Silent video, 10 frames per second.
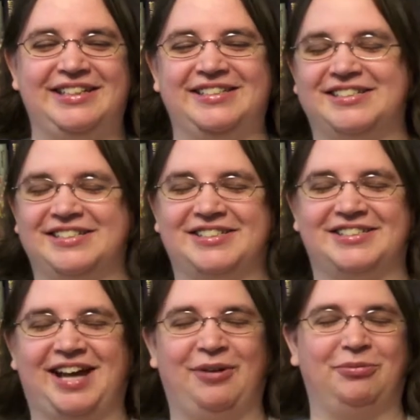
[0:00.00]
It's
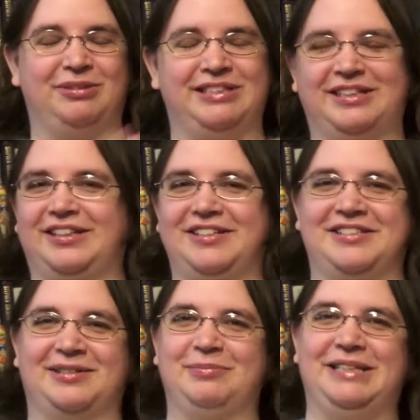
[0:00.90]
just how
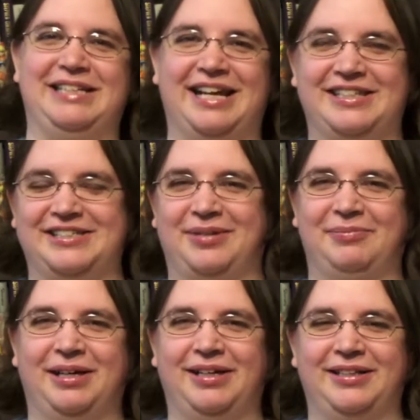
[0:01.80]
ridiculous it can be at
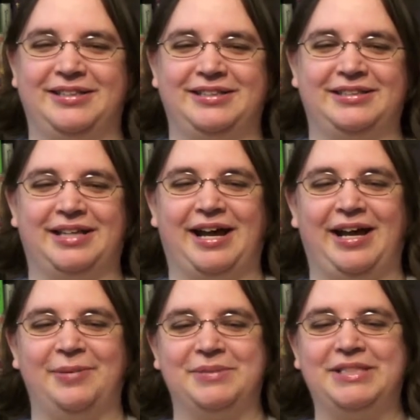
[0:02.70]
some
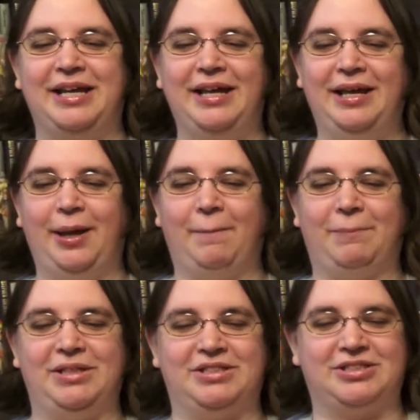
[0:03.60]
times.
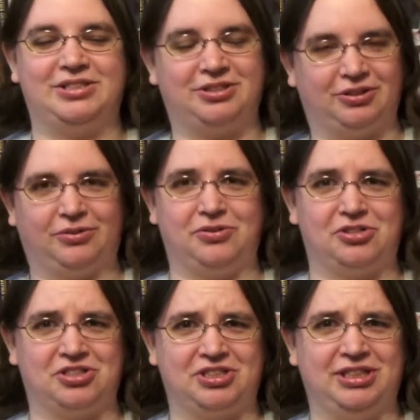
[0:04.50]
But, of
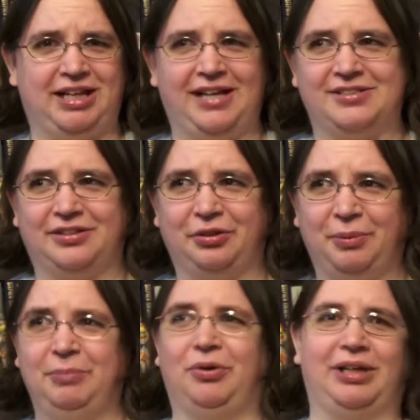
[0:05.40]
course, it has a little
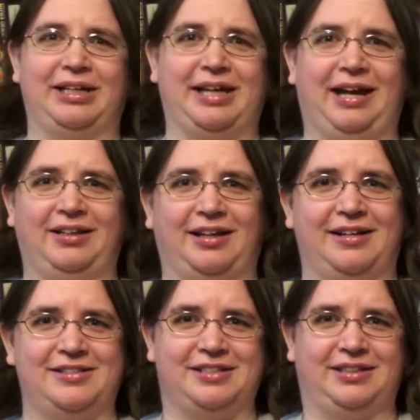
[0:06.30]
bit more like that. Like
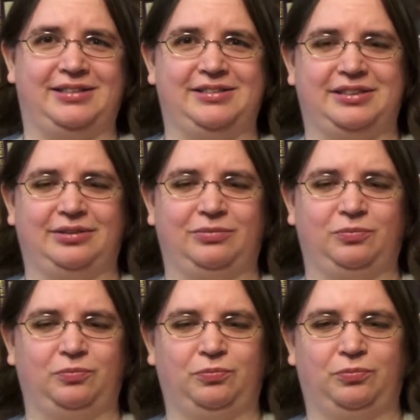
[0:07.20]
I said,
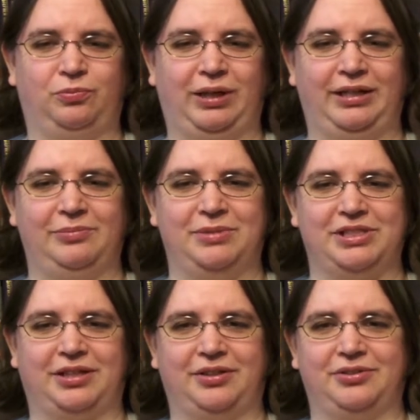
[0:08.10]
Ren and
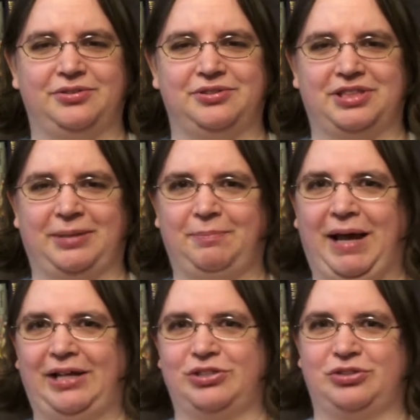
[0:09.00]
Misato's, like,
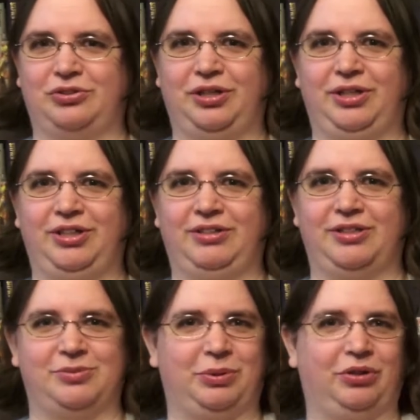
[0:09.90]
backstory,
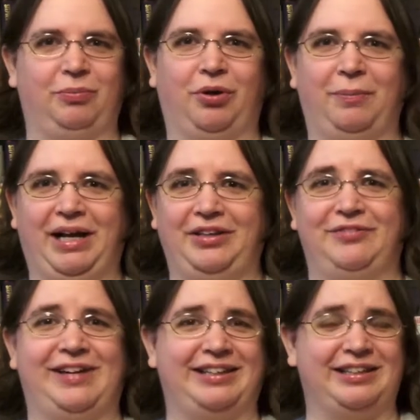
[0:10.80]
as we learn more about it, the
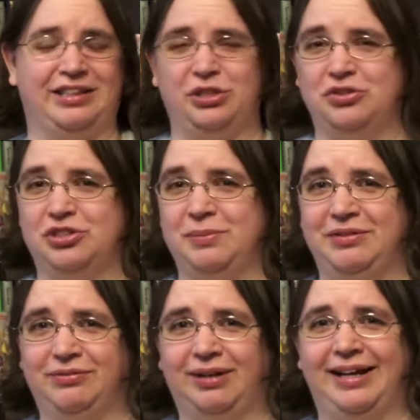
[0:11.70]
fact that they used to be
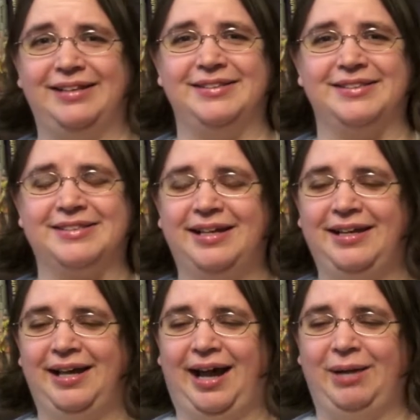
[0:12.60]
friends.
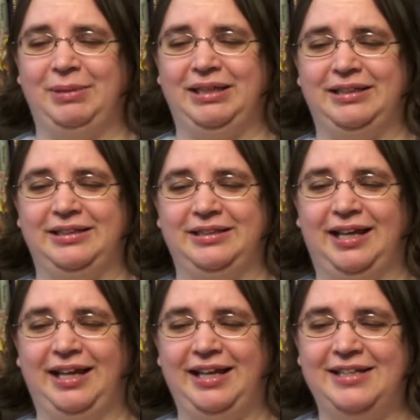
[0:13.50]
I mean,
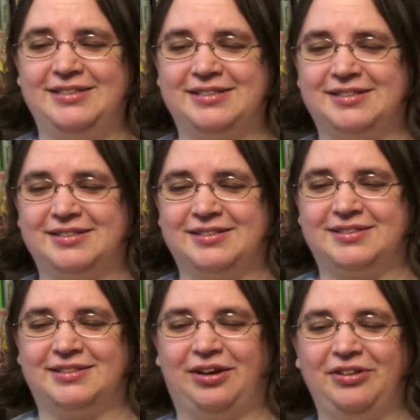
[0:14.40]
it's
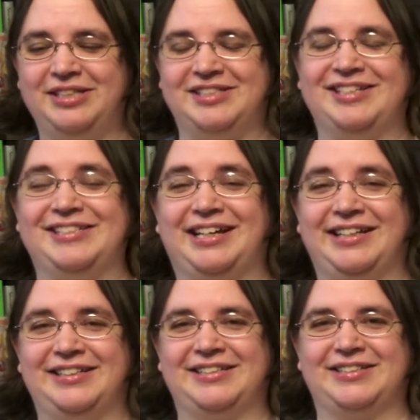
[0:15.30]
all these things
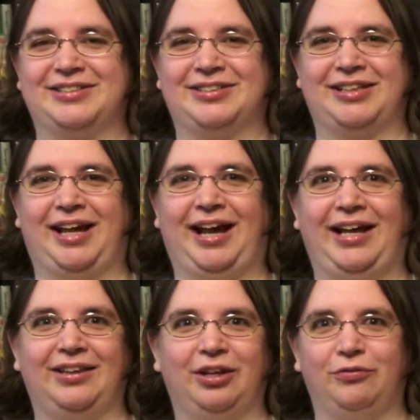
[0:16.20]
that
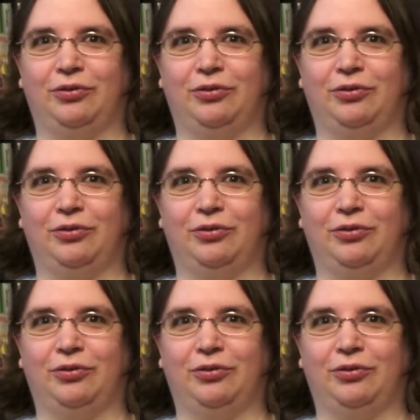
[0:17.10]
I love